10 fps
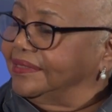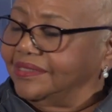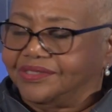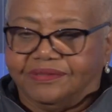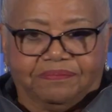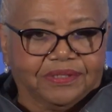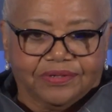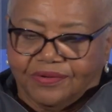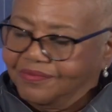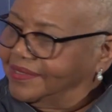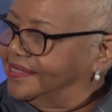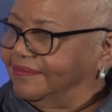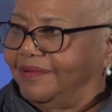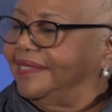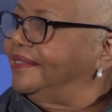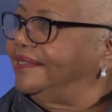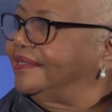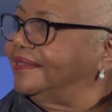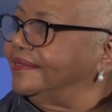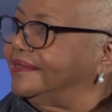There should be no reason why the
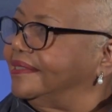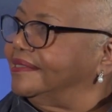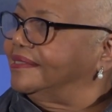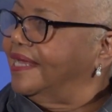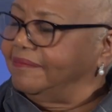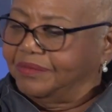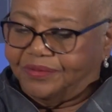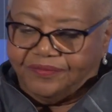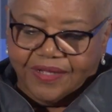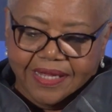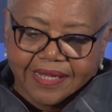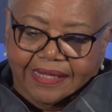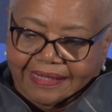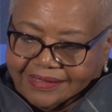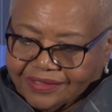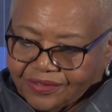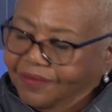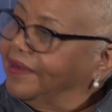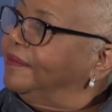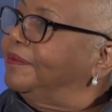needle is not moved. It's
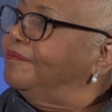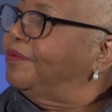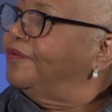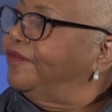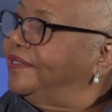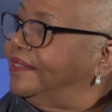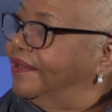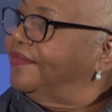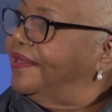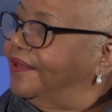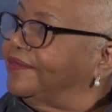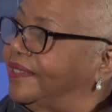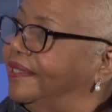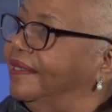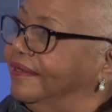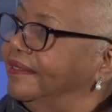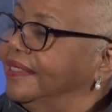already been proven that other healthcare